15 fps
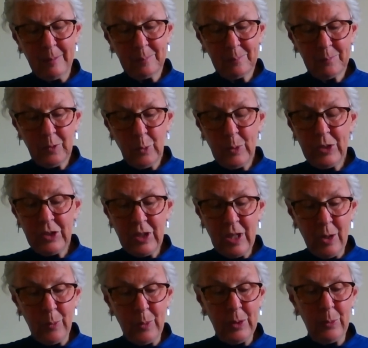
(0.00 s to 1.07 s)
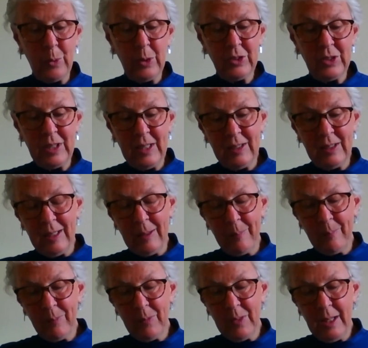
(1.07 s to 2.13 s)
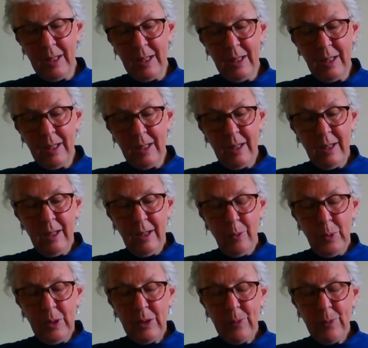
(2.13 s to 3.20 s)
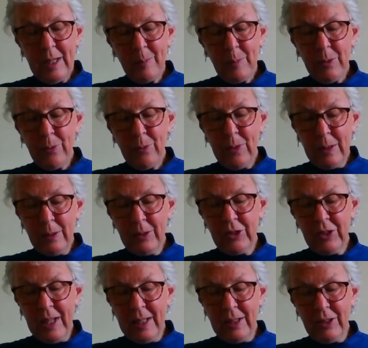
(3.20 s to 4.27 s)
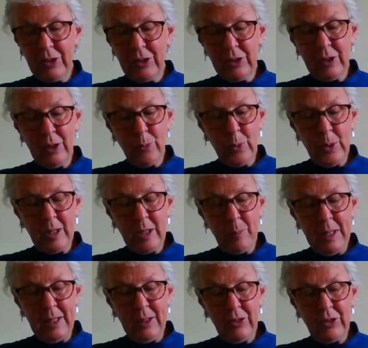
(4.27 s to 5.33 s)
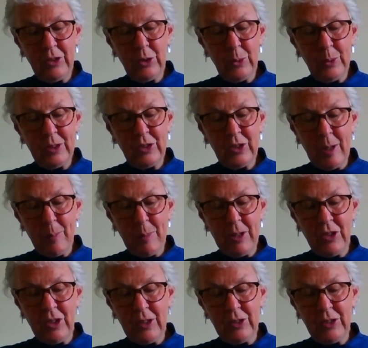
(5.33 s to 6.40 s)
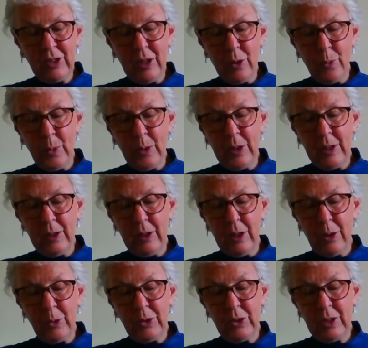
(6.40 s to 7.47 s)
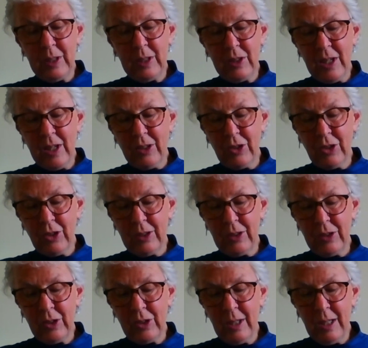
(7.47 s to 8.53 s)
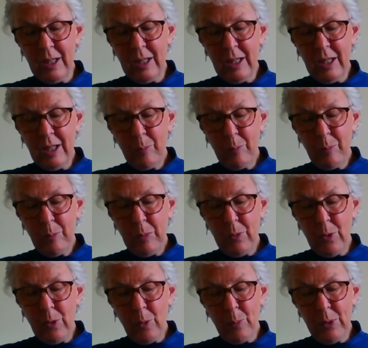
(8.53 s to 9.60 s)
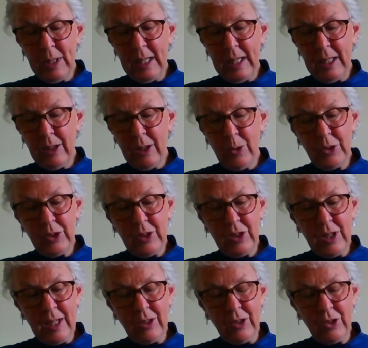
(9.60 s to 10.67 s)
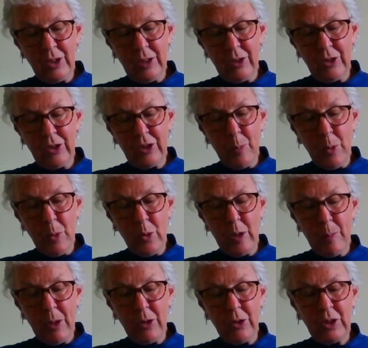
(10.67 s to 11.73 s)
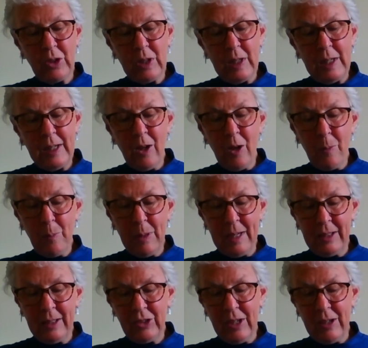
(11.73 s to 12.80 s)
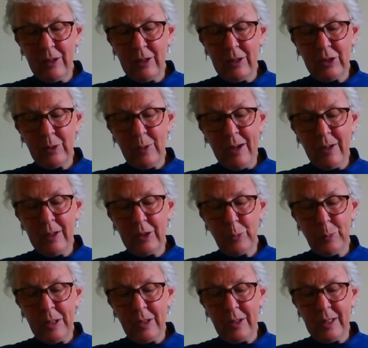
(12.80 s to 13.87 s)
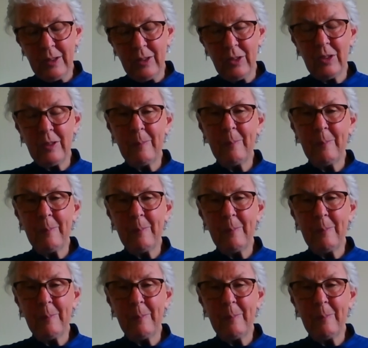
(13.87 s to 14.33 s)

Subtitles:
We start with what's easy. We develop the felt sense of what it means to establish ourselves within those intentions before bringing those intentions to more emotionally complex areas of our experience.